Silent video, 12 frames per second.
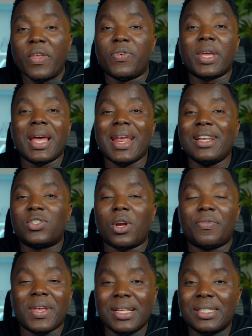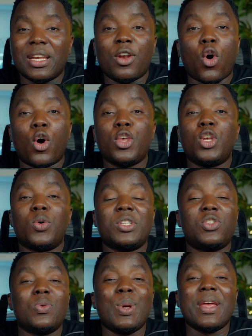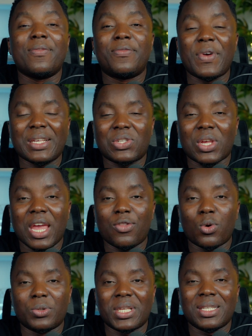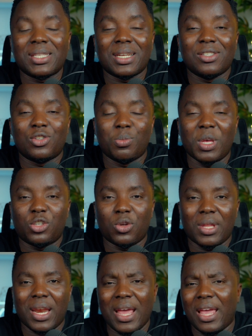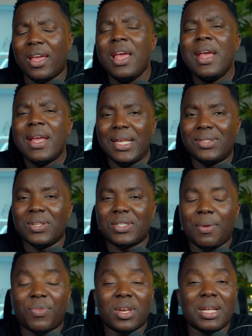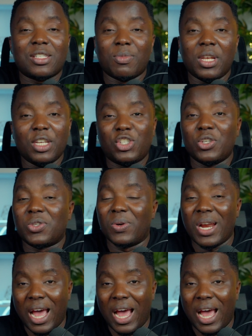if you get any sort of incident, all you do is you investigate those incidents to make sure that that hey is this something that's malicious or